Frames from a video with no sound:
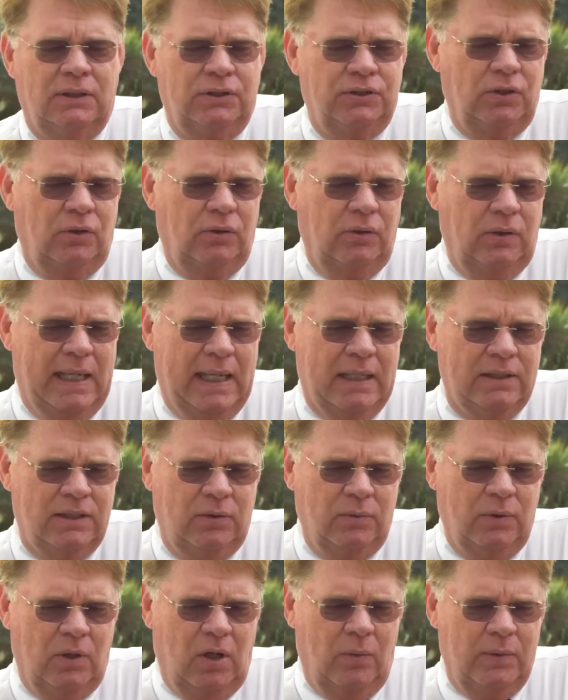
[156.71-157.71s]
So as
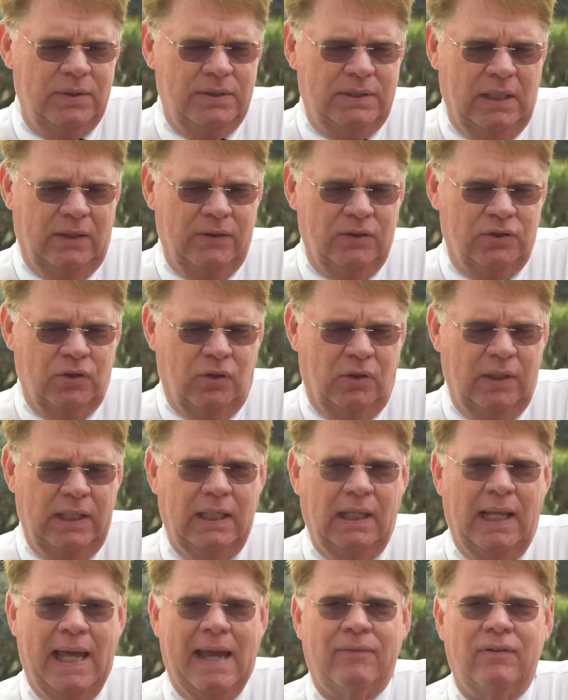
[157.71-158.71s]
he would always tell the story,
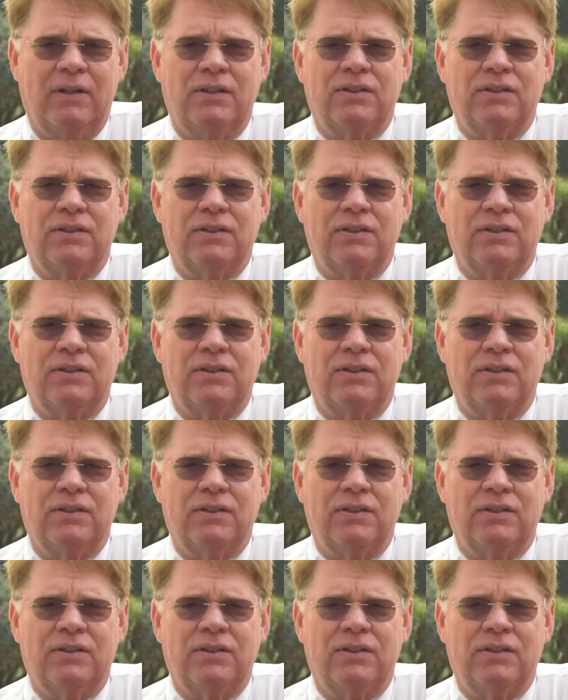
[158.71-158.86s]
he laughed.